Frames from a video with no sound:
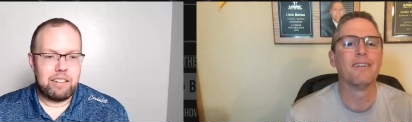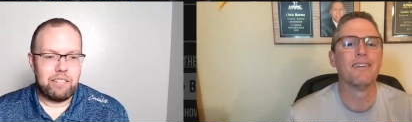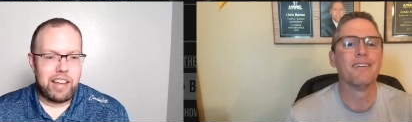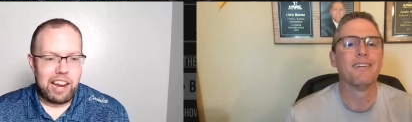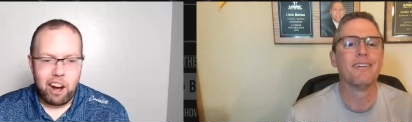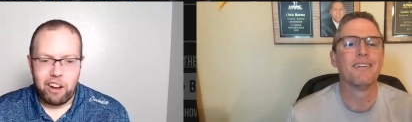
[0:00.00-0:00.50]

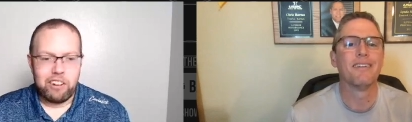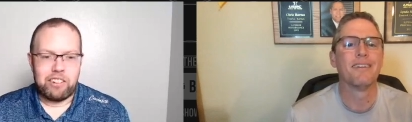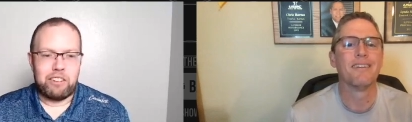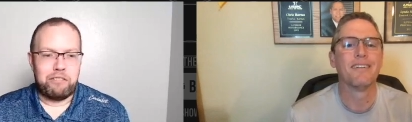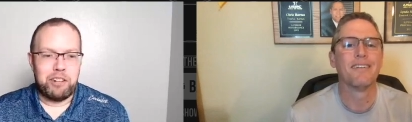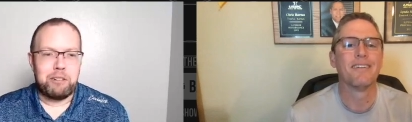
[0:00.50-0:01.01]
Speaker 1: they aren't
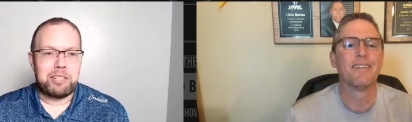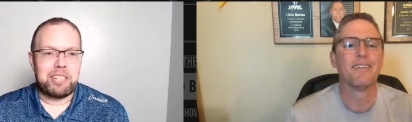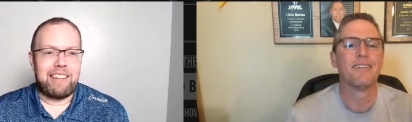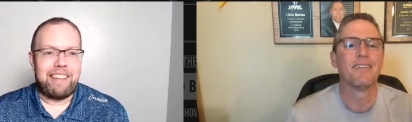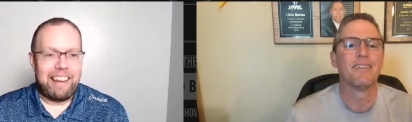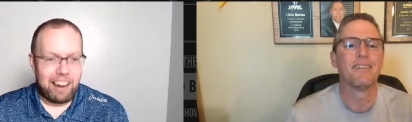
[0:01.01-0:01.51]
the
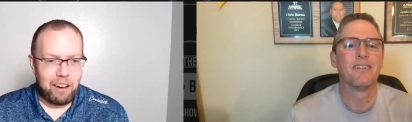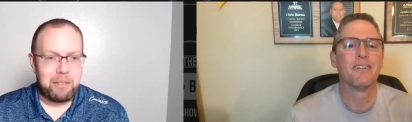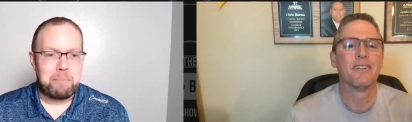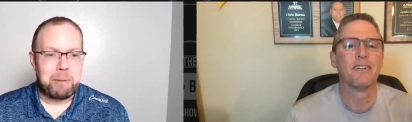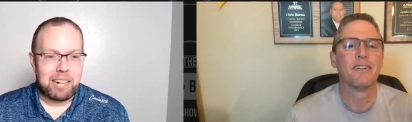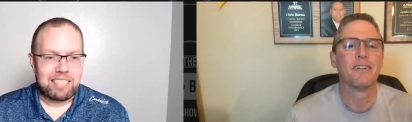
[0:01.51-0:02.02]
future, they are the
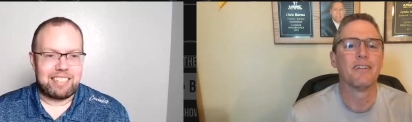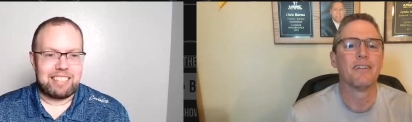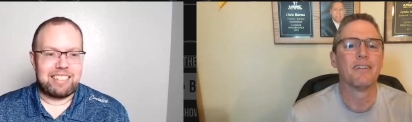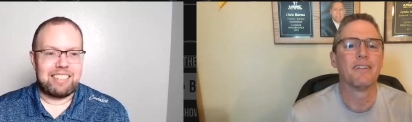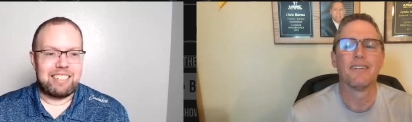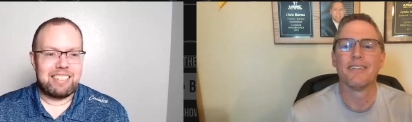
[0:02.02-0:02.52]
present.